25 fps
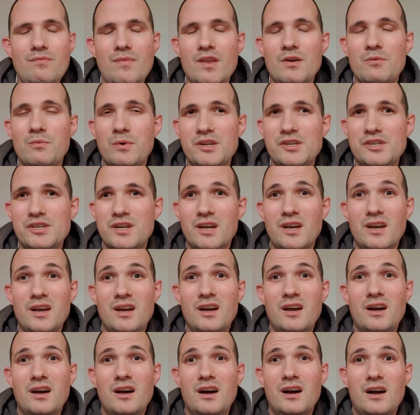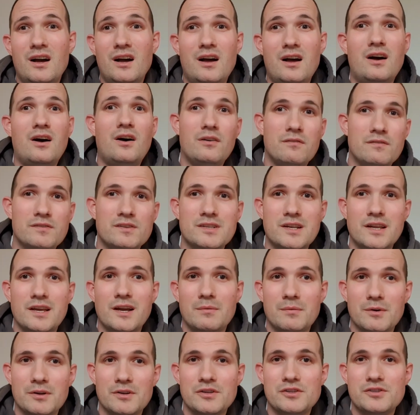which obviously,
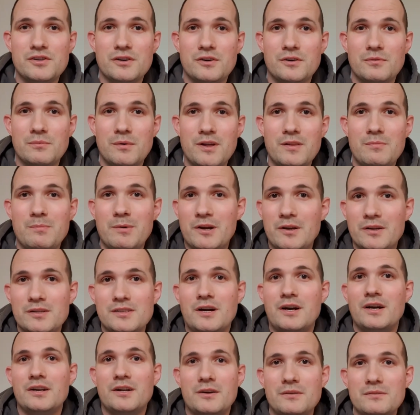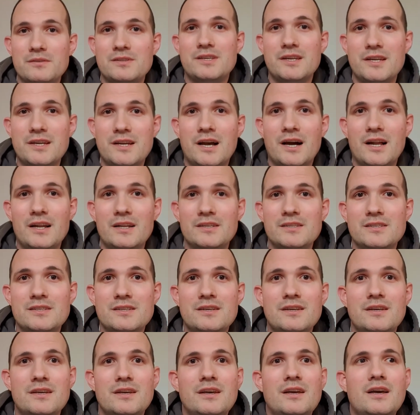I'm going to struggle with because I don't see colours.
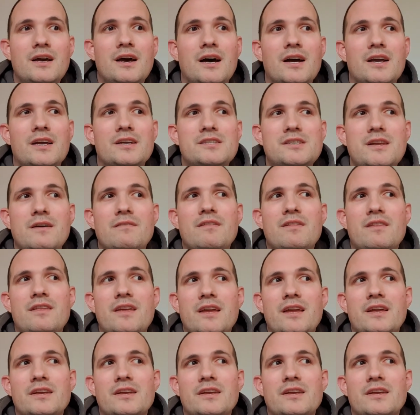I guess the other thing